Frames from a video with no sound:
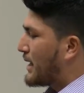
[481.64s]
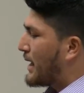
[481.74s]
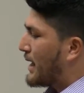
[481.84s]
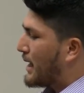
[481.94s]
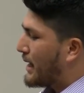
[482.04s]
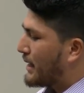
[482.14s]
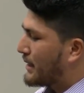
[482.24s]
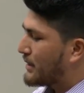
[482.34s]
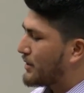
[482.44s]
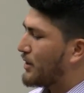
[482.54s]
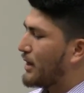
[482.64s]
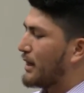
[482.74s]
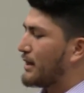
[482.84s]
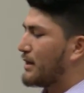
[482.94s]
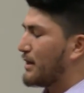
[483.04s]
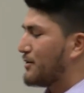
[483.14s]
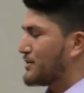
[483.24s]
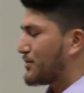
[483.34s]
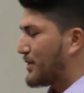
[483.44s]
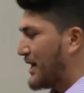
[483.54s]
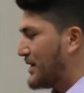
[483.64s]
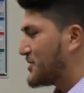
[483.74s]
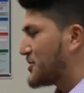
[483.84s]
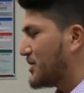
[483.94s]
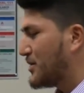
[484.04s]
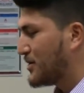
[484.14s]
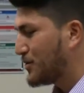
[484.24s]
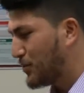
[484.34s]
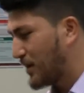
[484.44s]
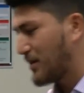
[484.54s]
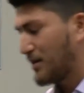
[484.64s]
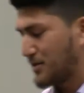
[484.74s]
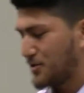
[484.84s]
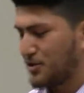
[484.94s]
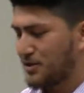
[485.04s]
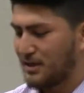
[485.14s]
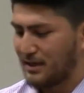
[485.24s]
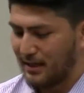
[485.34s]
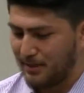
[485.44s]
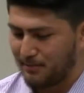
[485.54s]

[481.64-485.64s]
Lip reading: it was arranged with a certain